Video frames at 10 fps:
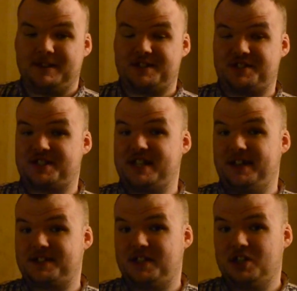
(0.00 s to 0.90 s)
Let's just say
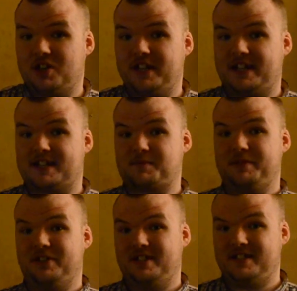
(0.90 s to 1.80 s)
it's a learning
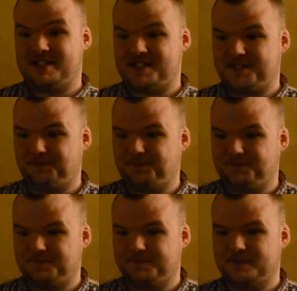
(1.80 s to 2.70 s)
experience.
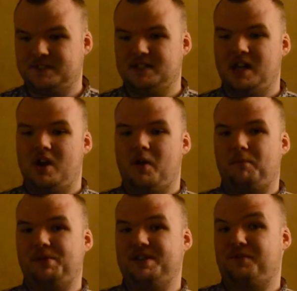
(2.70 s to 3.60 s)

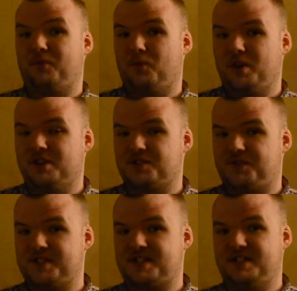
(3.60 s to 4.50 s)
But in Windows
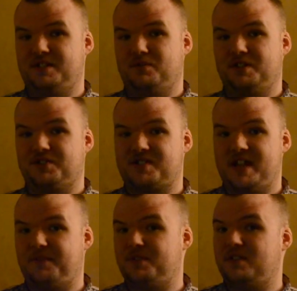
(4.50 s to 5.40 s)
Vista and Windows
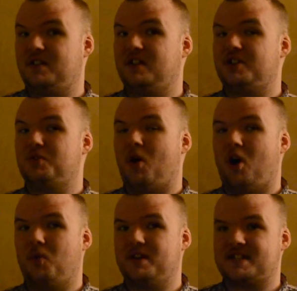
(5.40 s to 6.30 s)
7, you
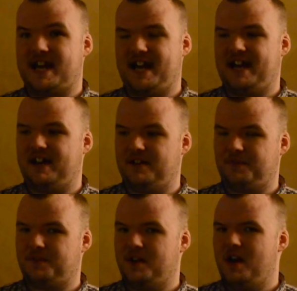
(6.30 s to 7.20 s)
always have
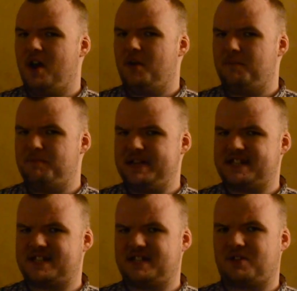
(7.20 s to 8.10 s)

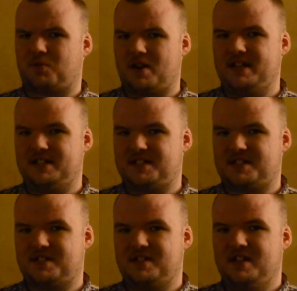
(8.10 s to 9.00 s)
basic
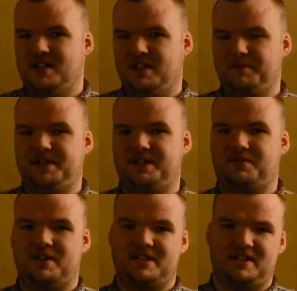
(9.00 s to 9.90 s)
rights, limited
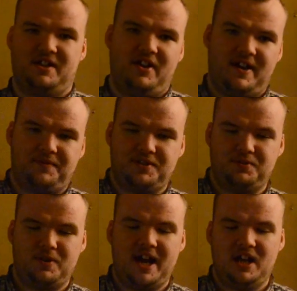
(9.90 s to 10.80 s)
rights, and then you have
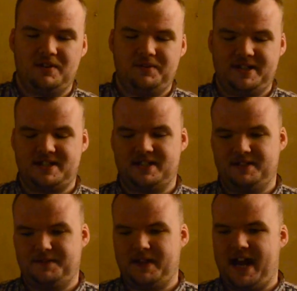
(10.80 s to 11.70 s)
to elevate
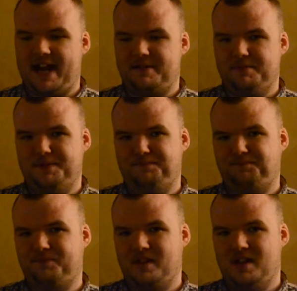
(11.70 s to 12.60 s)
to admin.
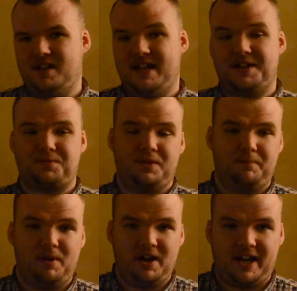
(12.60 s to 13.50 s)
That's where the
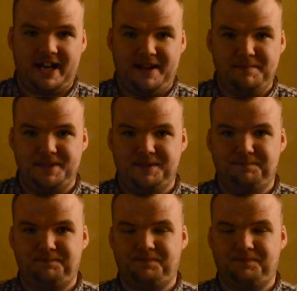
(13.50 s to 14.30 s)
bug came in.